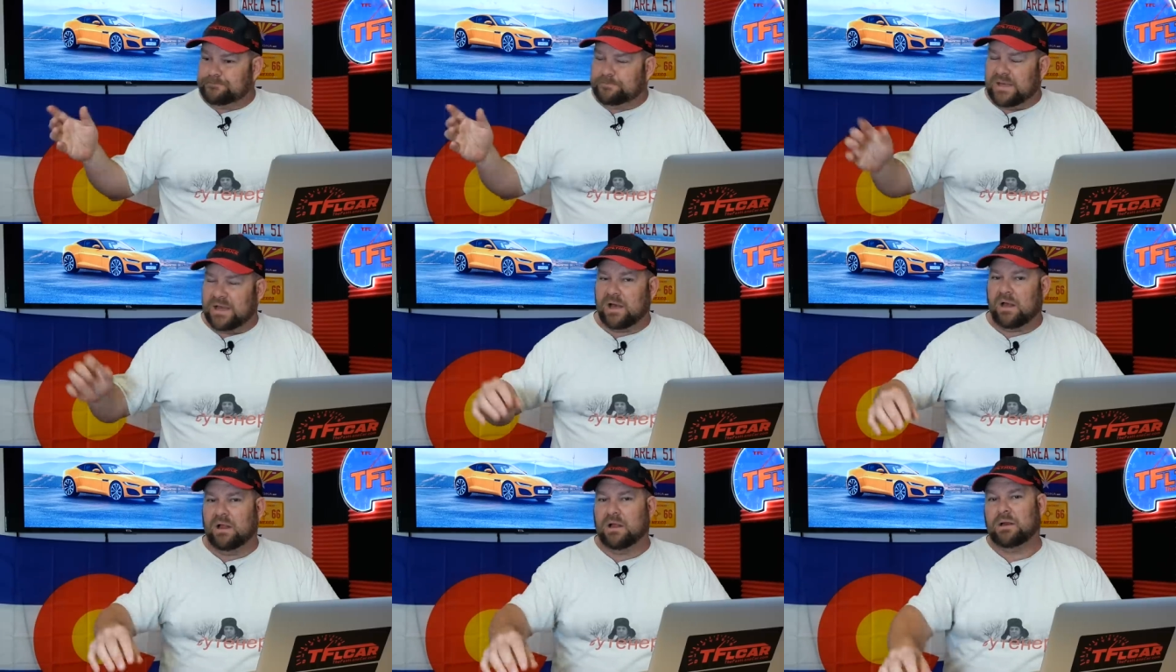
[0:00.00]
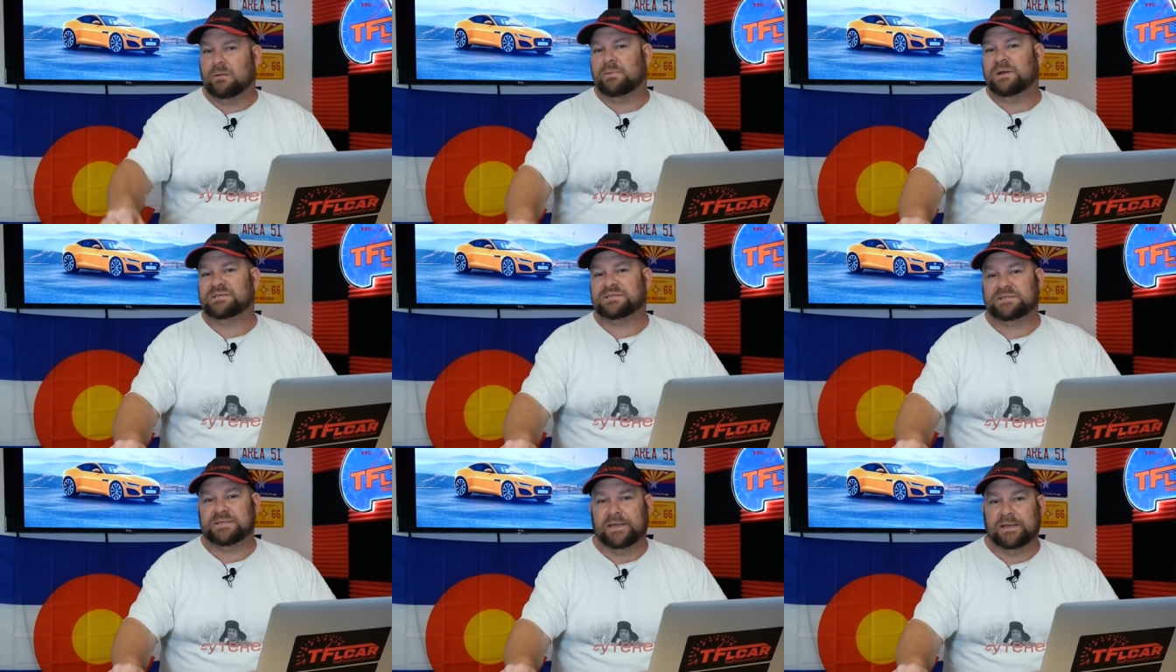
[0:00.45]
They call it a
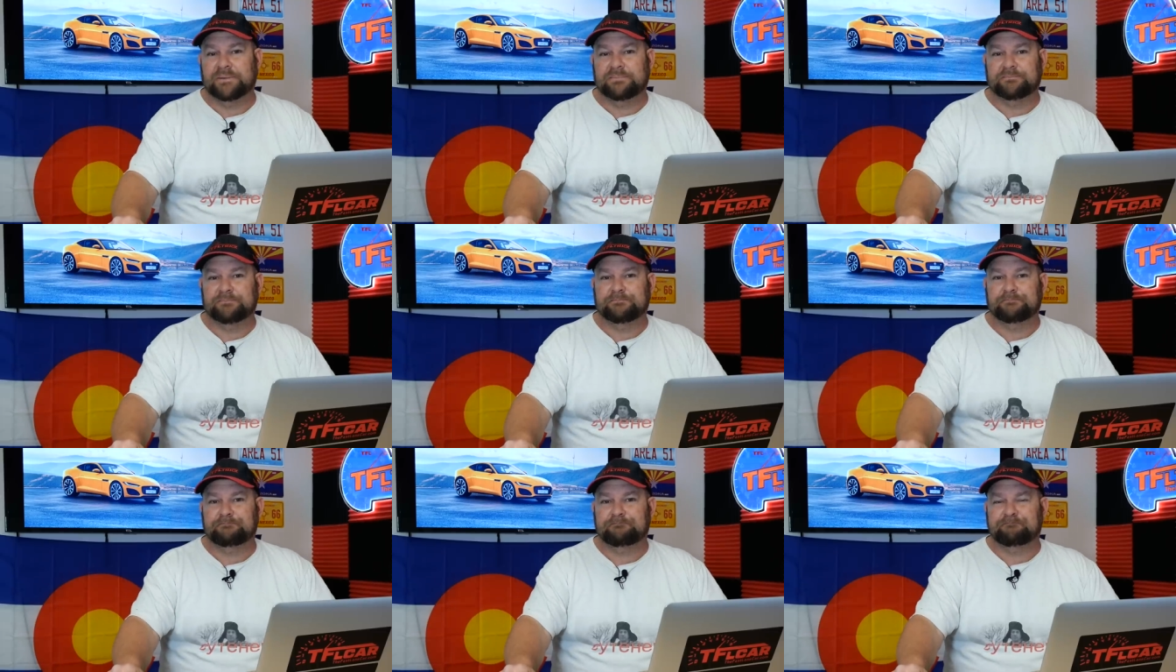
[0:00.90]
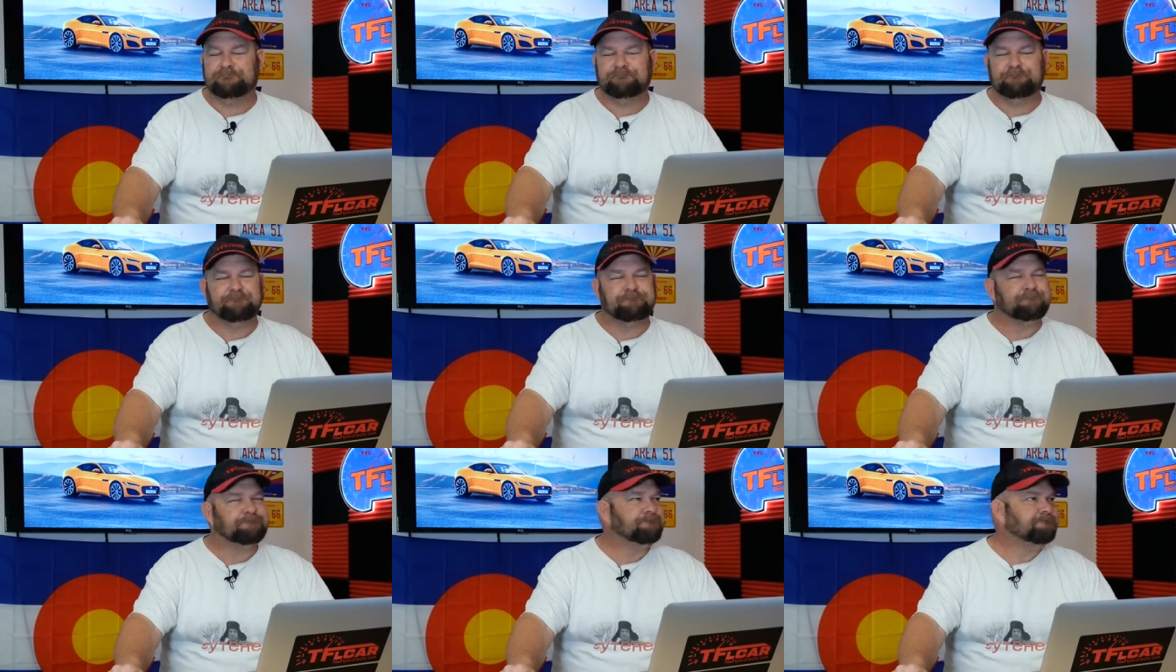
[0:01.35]
Mustang.
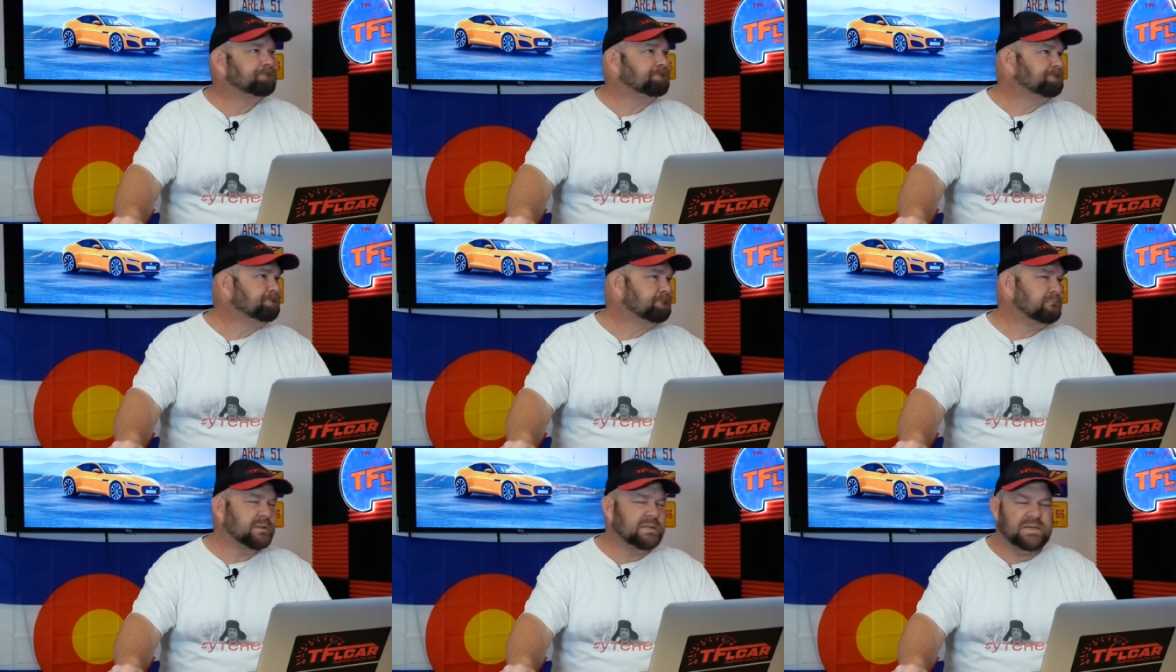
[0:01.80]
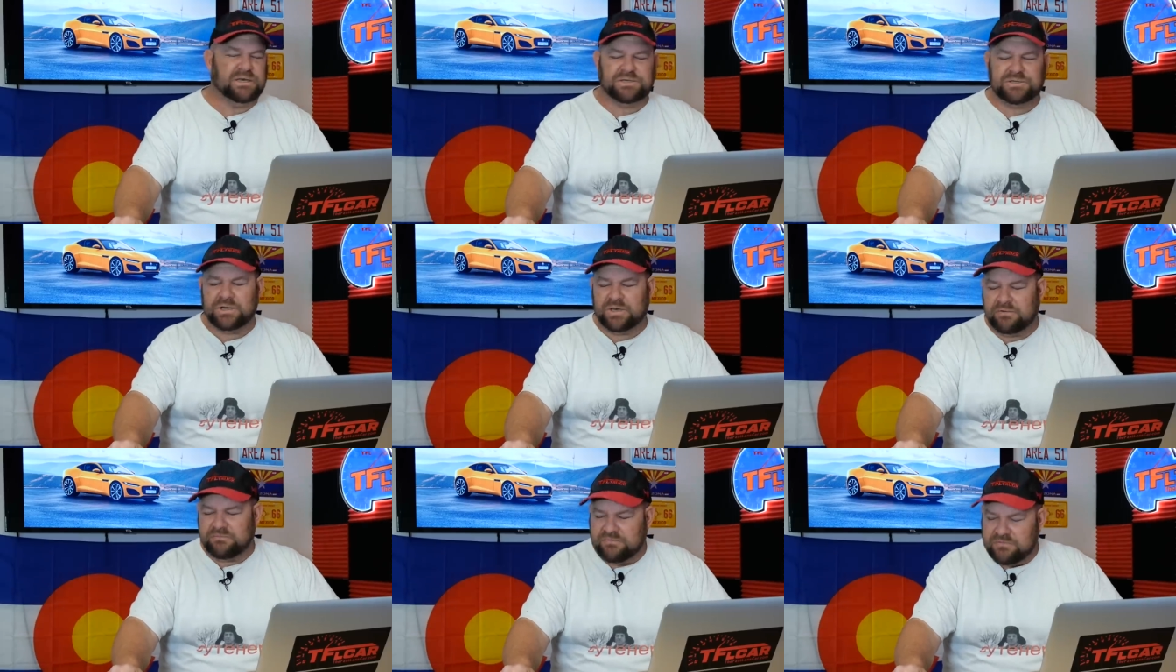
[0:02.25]
They
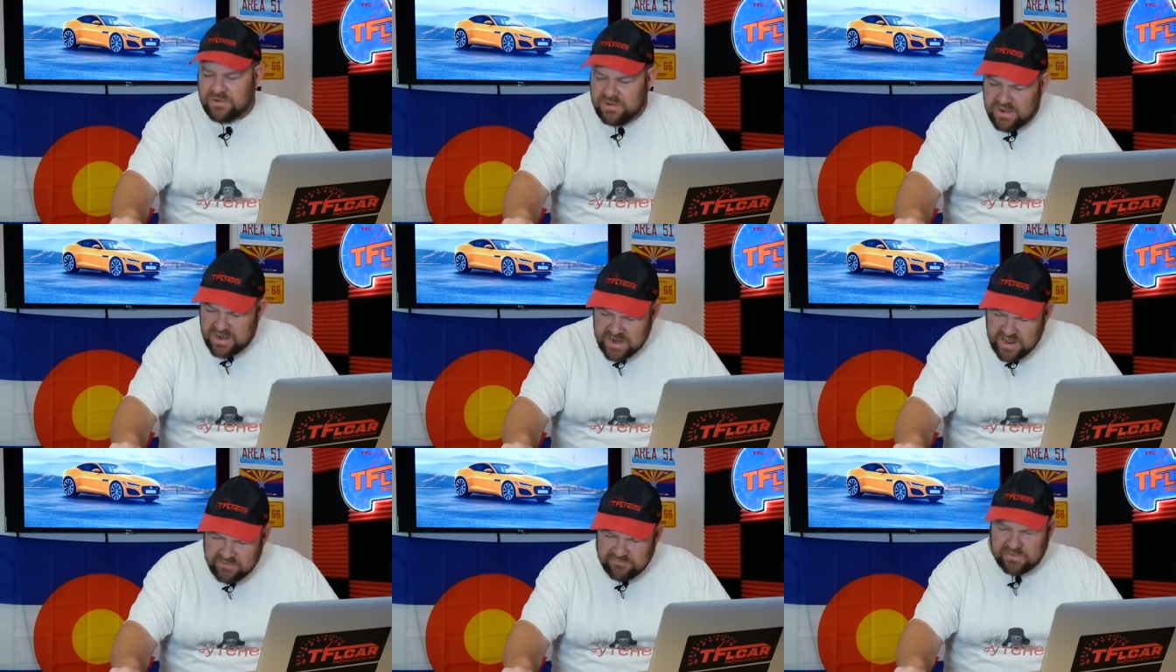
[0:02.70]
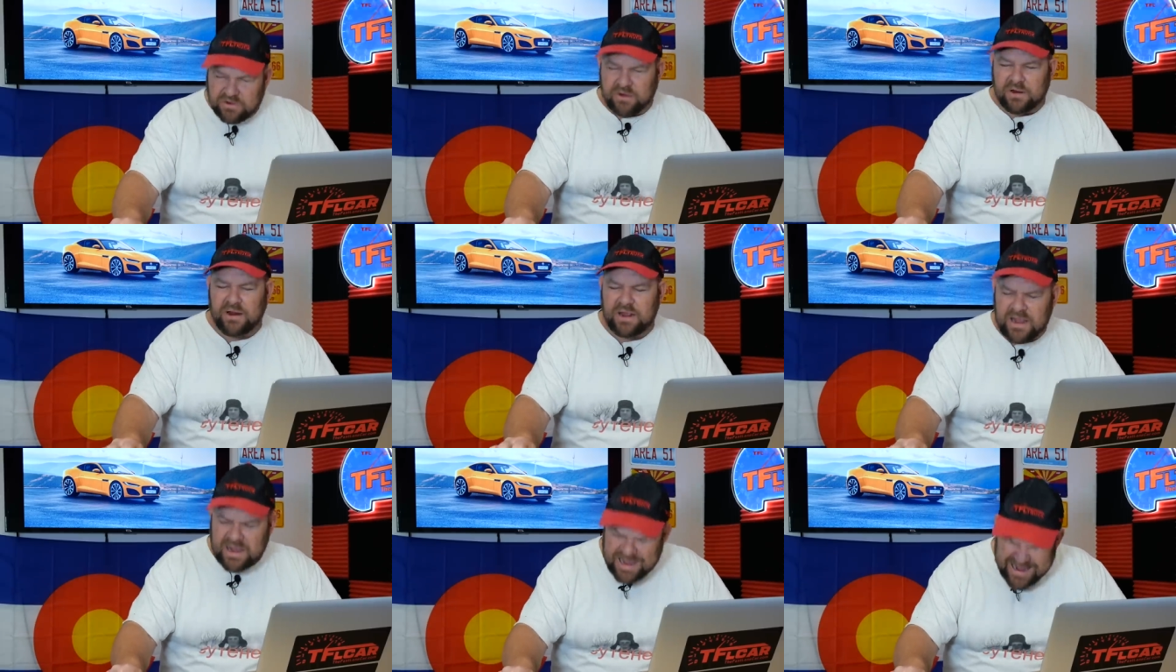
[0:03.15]
should have
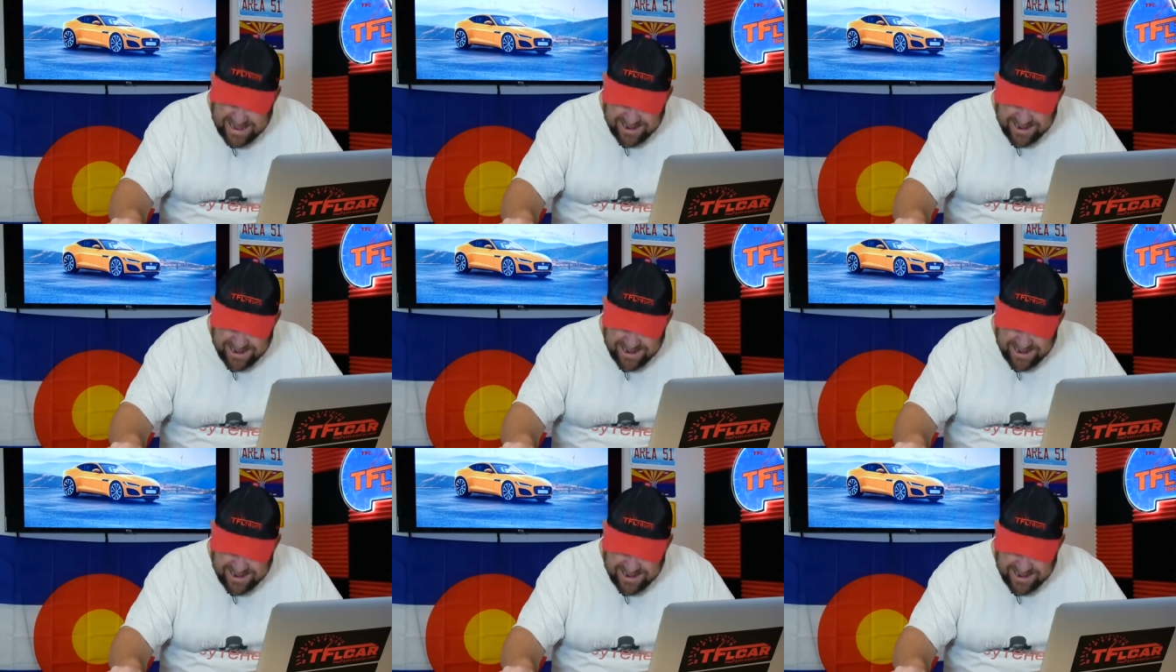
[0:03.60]
never,